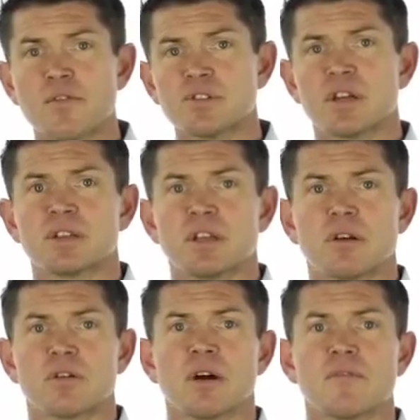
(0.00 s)
The first
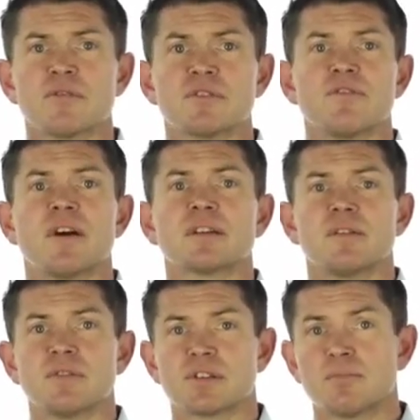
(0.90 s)
technique I'll cover is
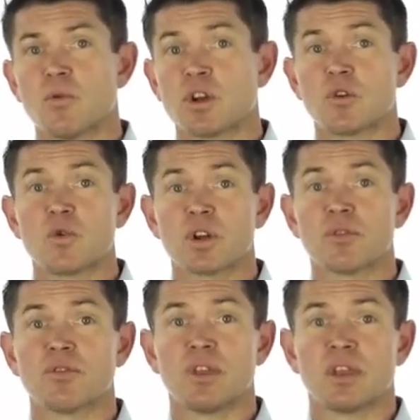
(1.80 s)
effective in supporting
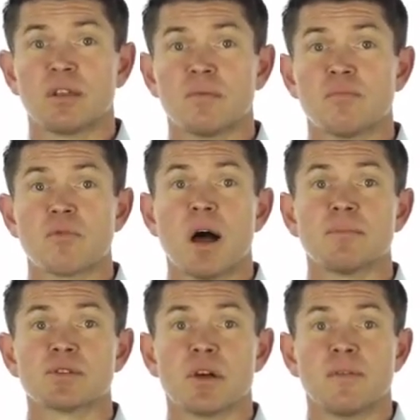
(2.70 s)
critical thinking,
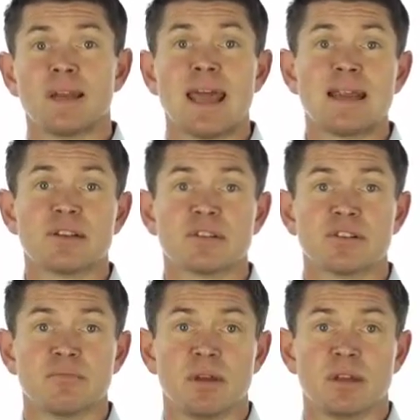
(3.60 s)
problem solving, and
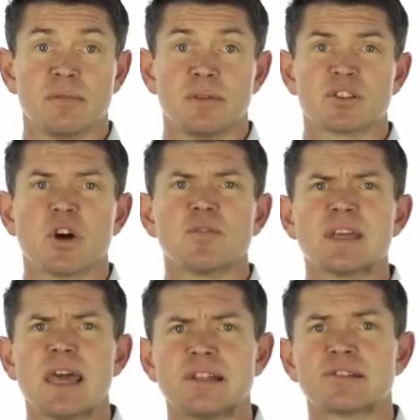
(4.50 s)
decision making. It's called
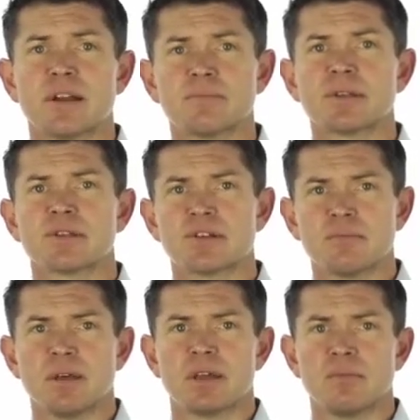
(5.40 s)
the eight step
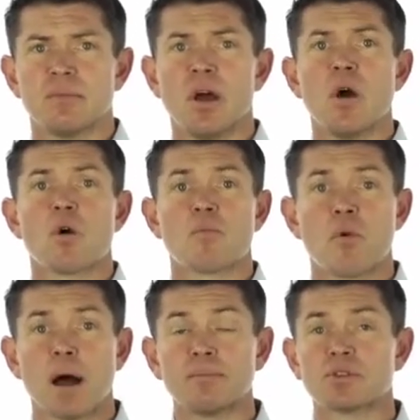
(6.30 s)
decision making or
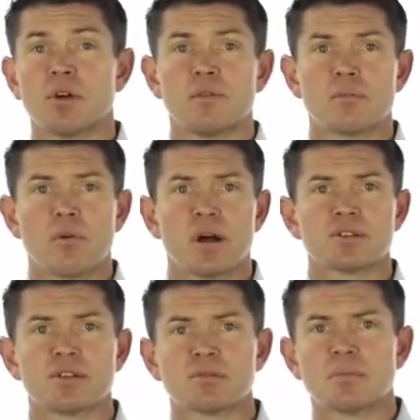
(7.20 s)
problem solving
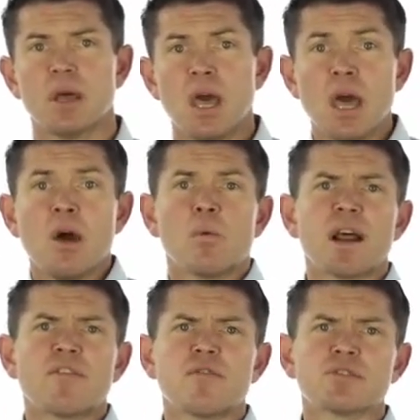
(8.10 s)
process.
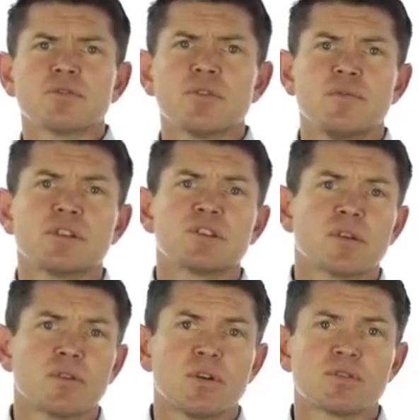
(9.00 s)
When I first learned of it
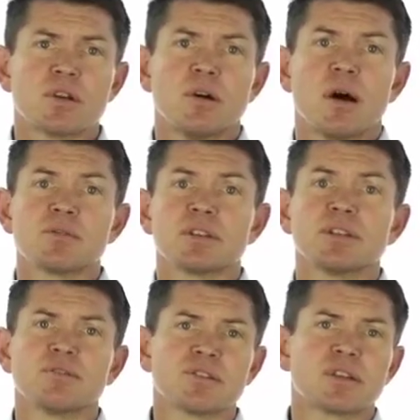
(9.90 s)
several years ago, I was a
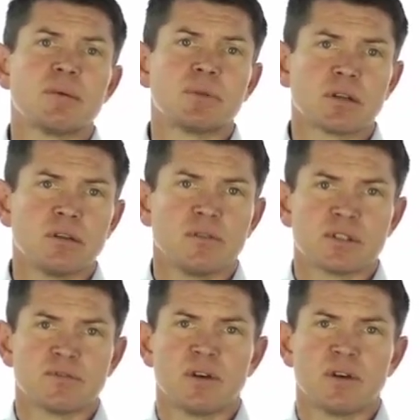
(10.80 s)
little skeptical of its